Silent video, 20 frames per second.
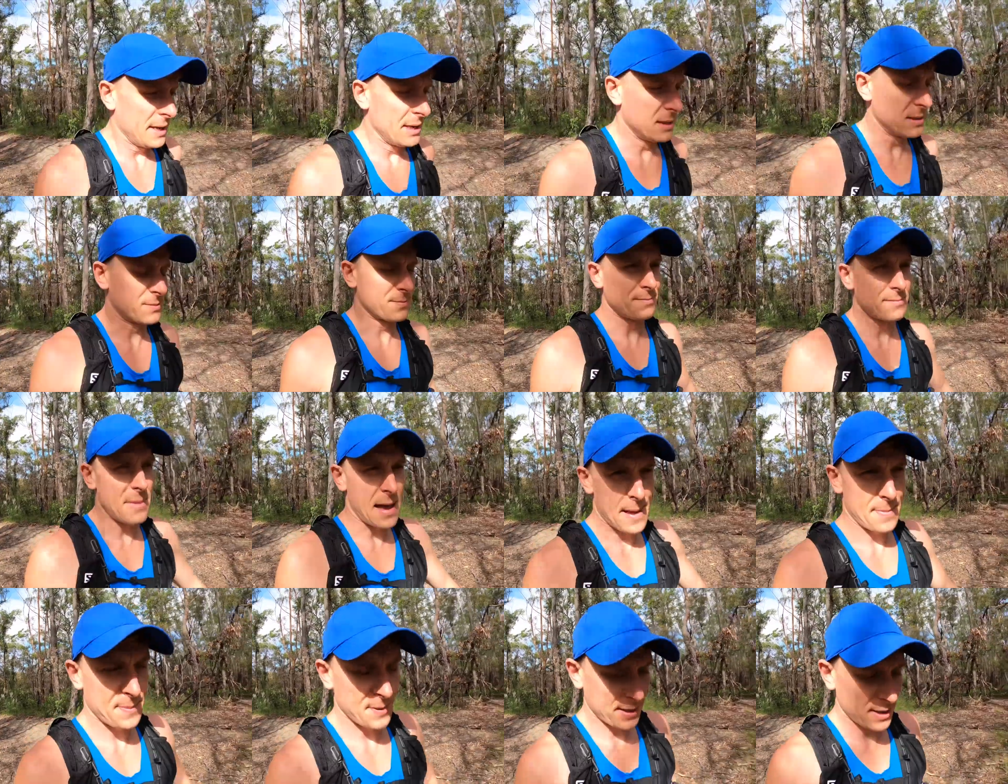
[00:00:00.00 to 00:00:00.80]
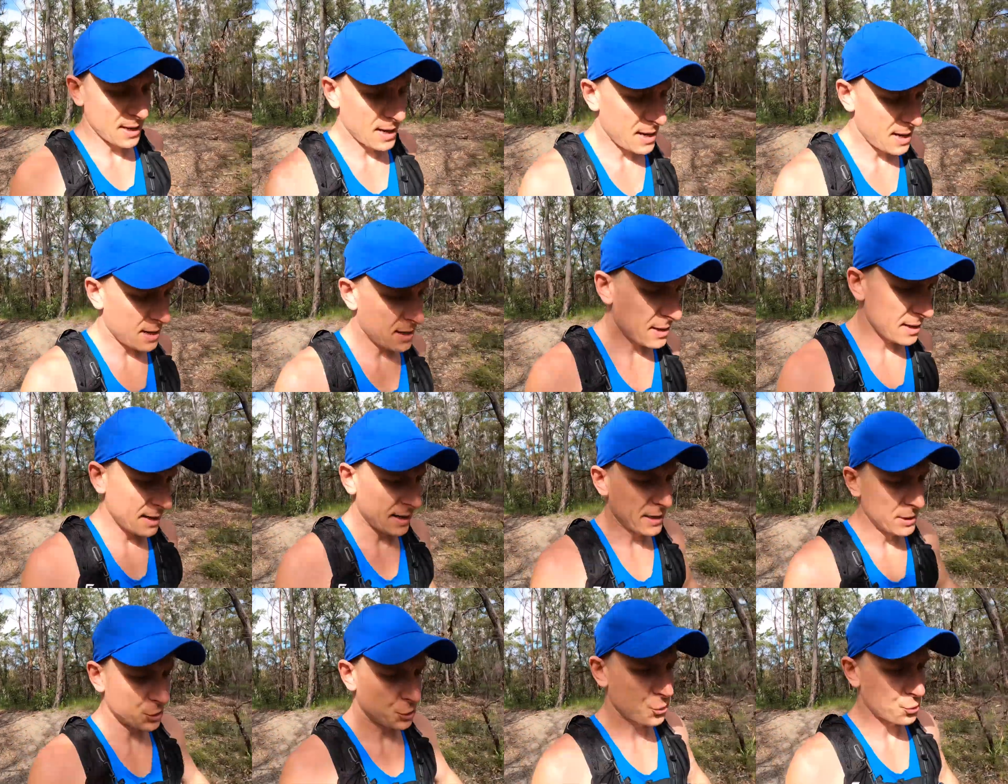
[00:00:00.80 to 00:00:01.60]
is mapping out
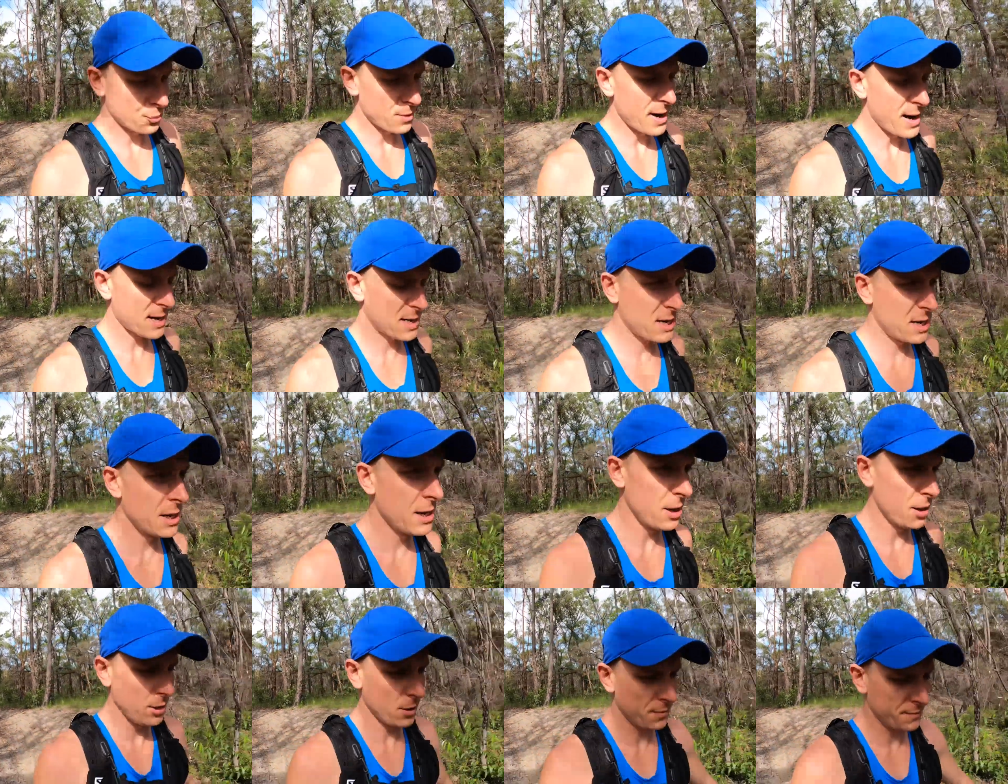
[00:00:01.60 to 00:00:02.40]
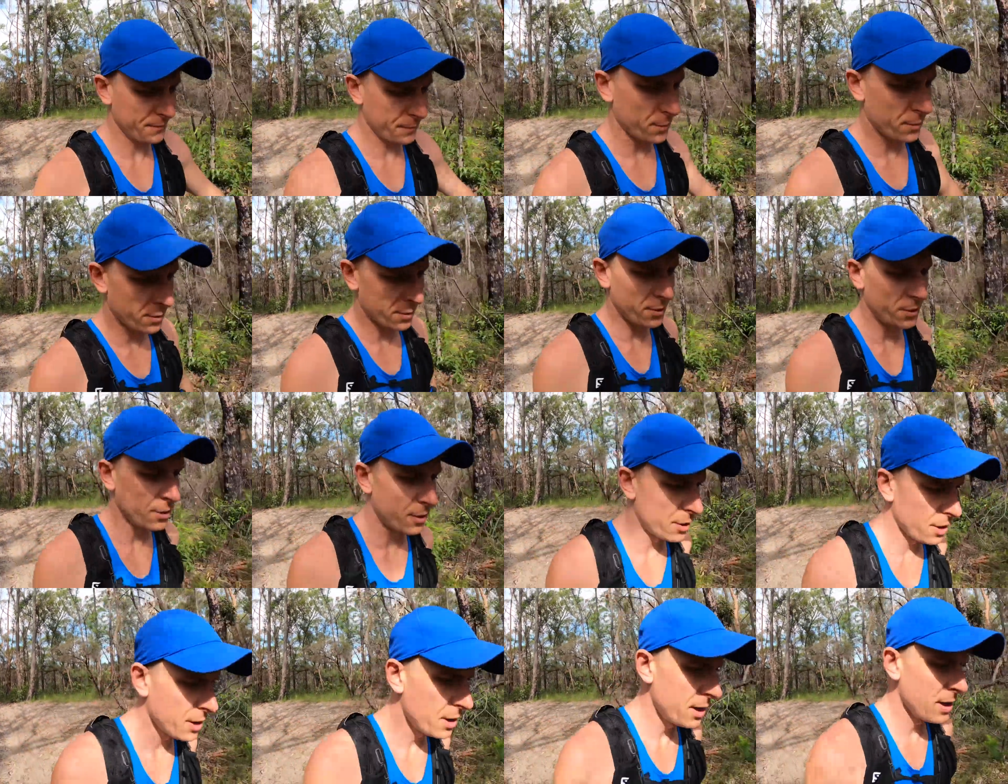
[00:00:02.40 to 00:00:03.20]
a trek
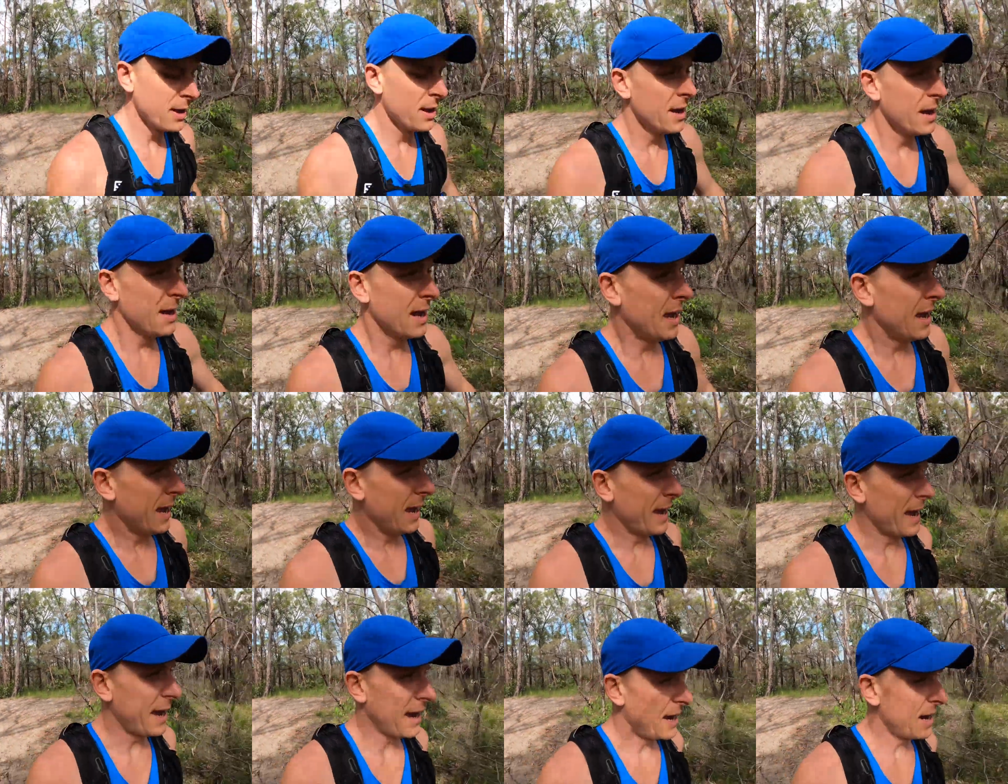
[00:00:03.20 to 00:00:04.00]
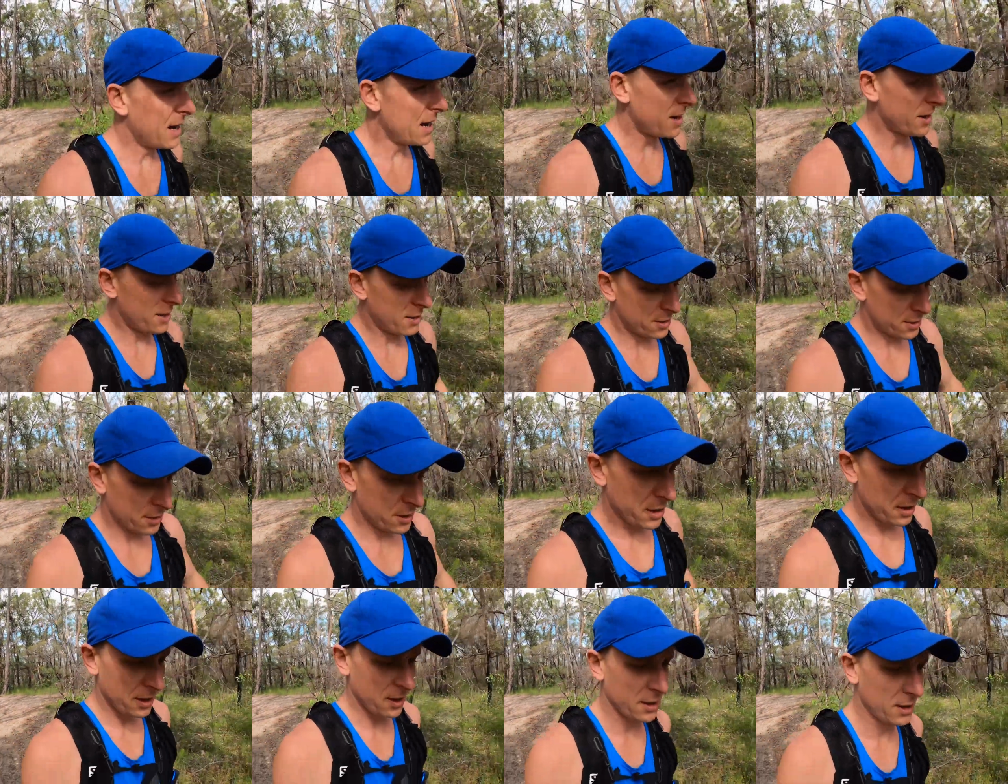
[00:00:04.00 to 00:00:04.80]
for
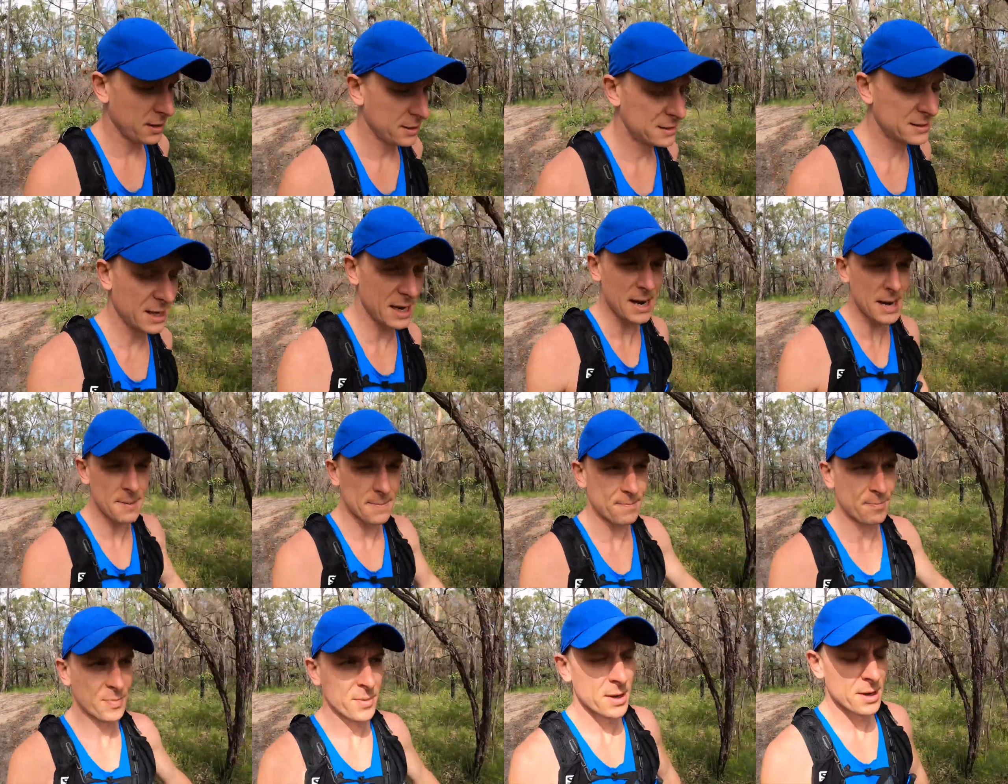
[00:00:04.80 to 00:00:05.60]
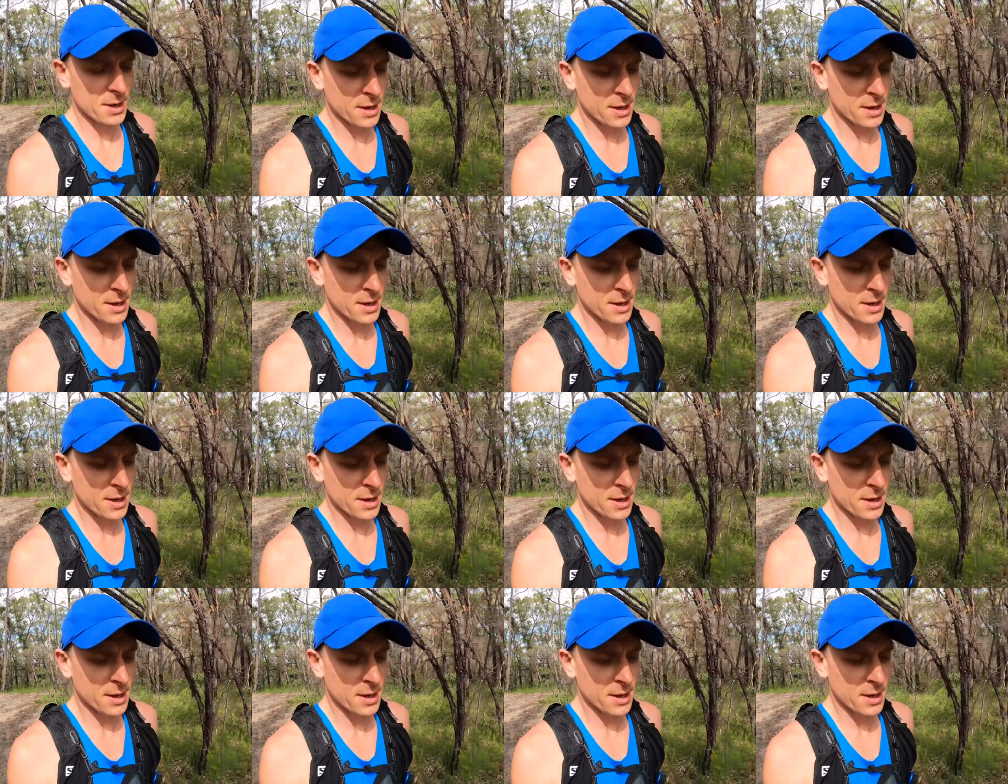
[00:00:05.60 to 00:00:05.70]
our team.